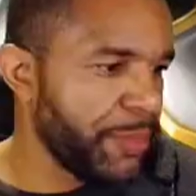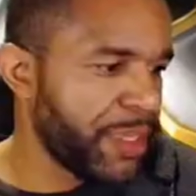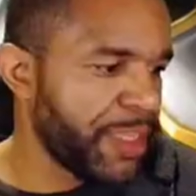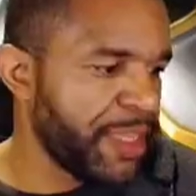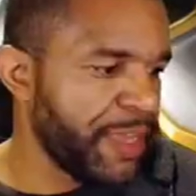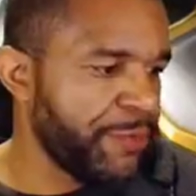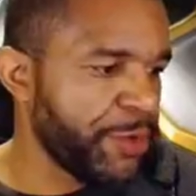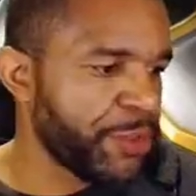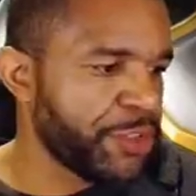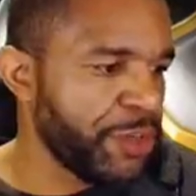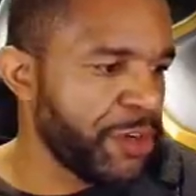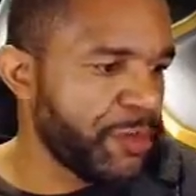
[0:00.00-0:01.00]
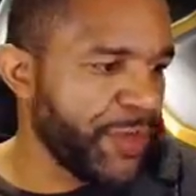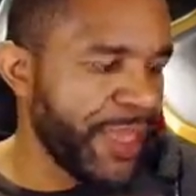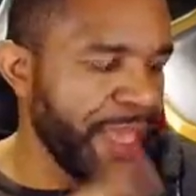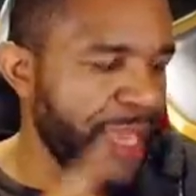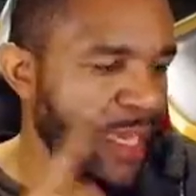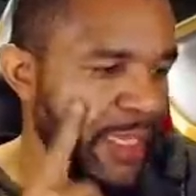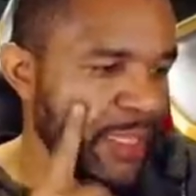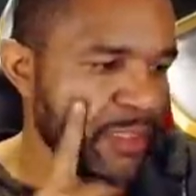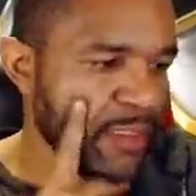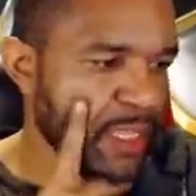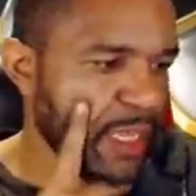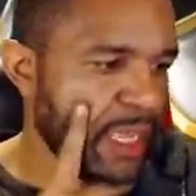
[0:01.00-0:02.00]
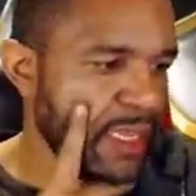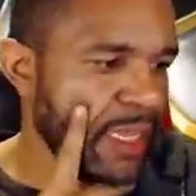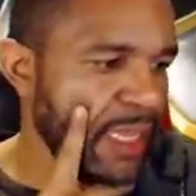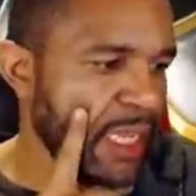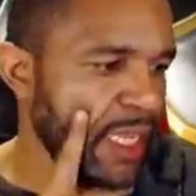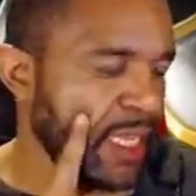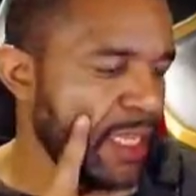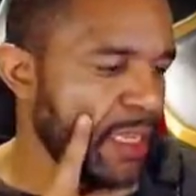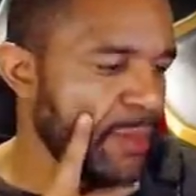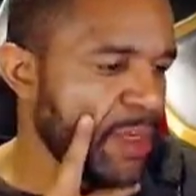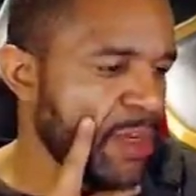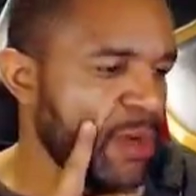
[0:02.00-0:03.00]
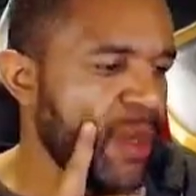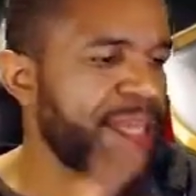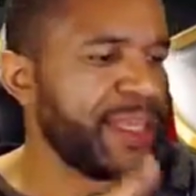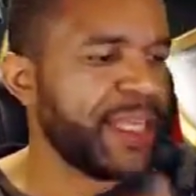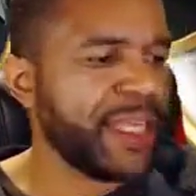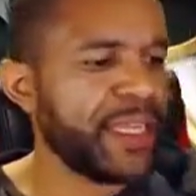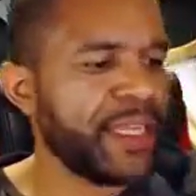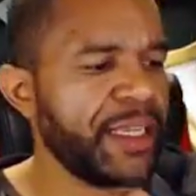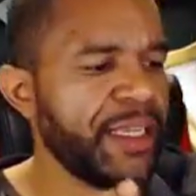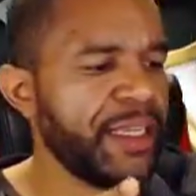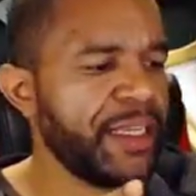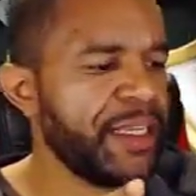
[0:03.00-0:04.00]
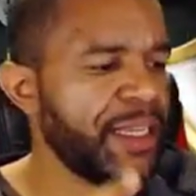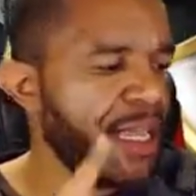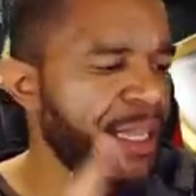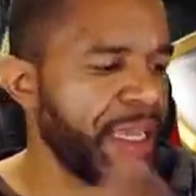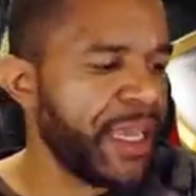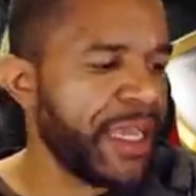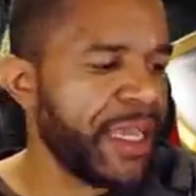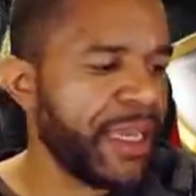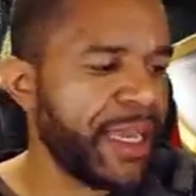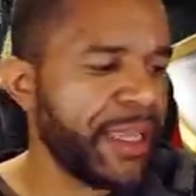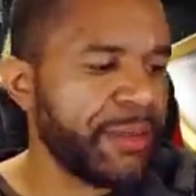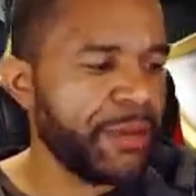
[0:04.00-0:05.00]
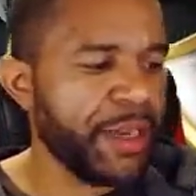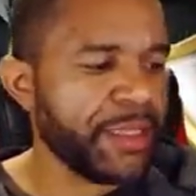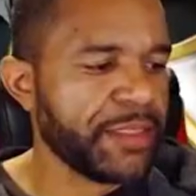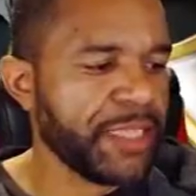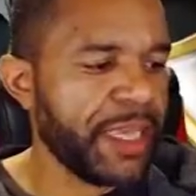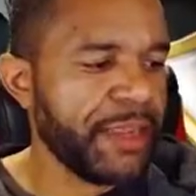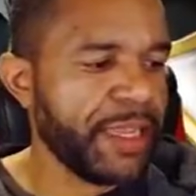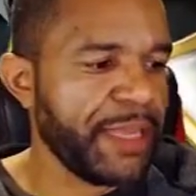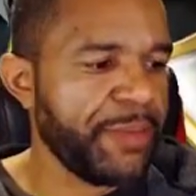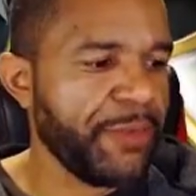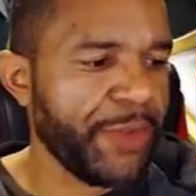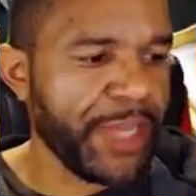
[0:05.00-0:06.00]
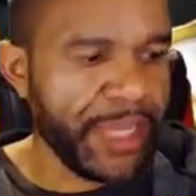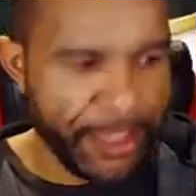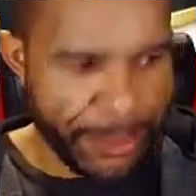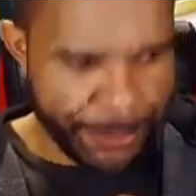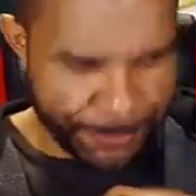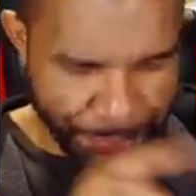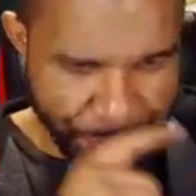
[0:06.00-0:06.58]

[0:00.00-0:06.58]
I better get that first turn. We got it. I like it. I'm going to go ahead and hit. Honestly, I keep on forgetting here.